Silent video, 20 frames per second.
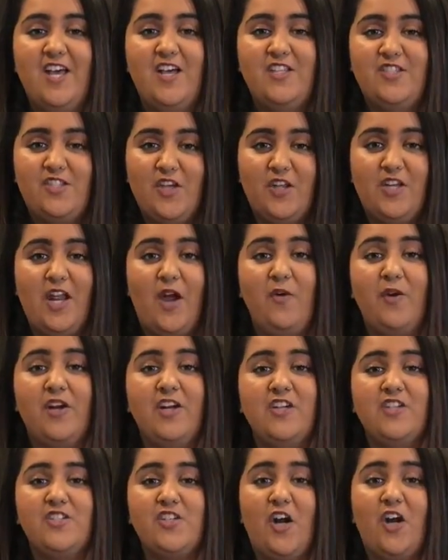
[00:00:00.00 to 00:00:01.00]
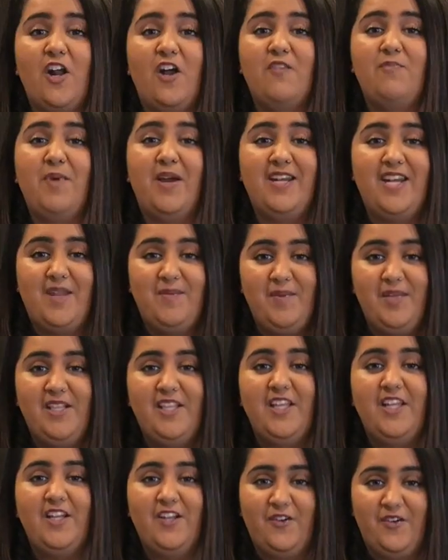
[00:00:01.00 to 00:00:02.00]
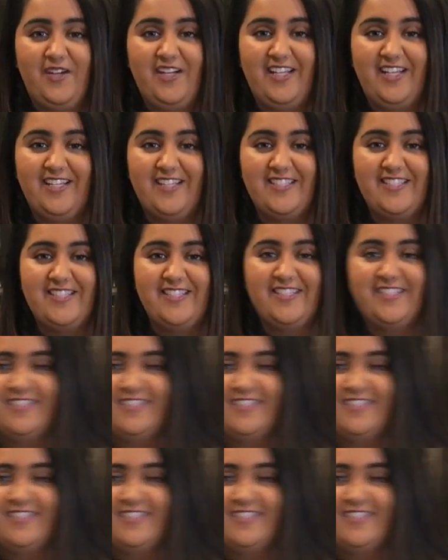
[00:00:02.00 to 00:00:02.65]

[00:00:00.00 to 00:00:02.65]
So now we're going to start off by naming the ingredients.